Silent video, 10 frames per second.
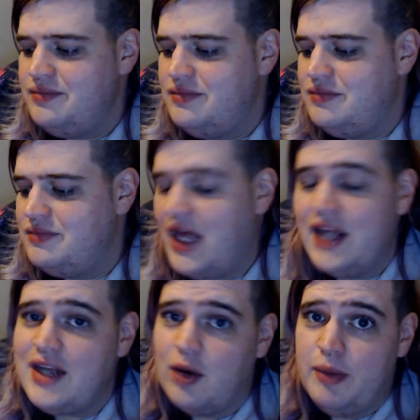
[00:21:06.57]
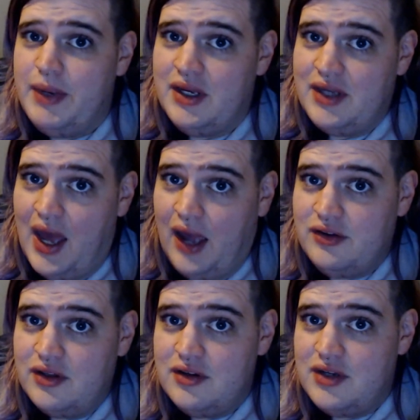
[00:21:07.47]
That's how we're being taxed
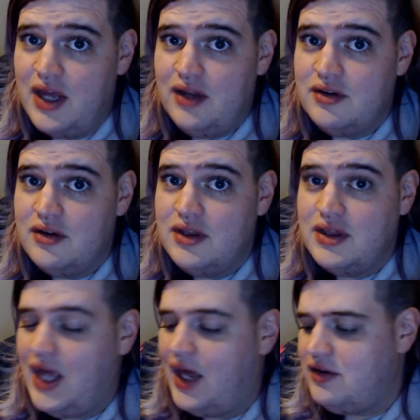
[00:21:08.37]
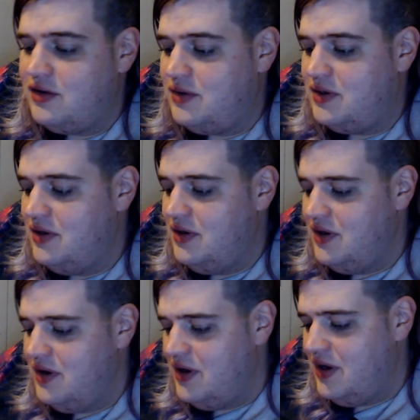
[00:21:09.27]
these days. That's
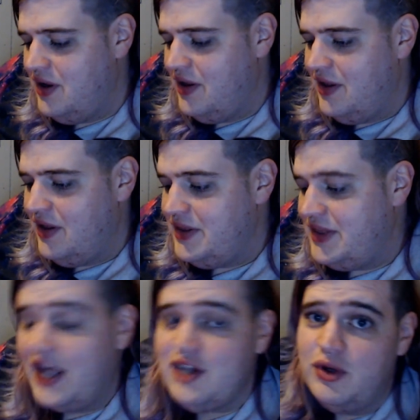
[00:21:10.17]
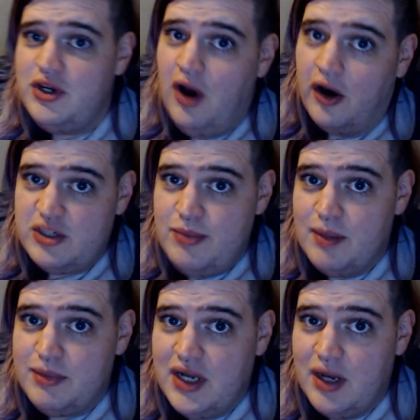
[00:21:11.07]
what you all should be
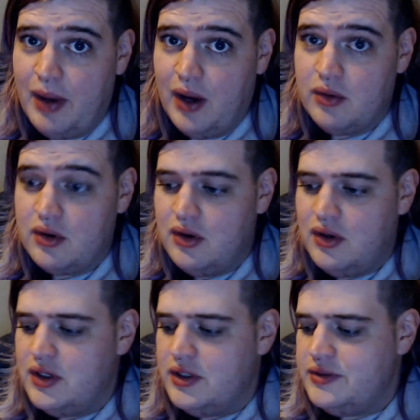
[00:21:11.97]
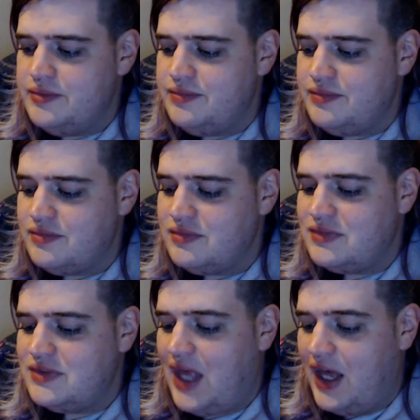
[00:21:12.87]
upset about.
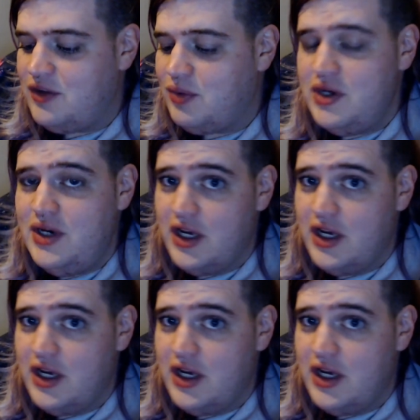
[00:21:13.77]
That's what you need to go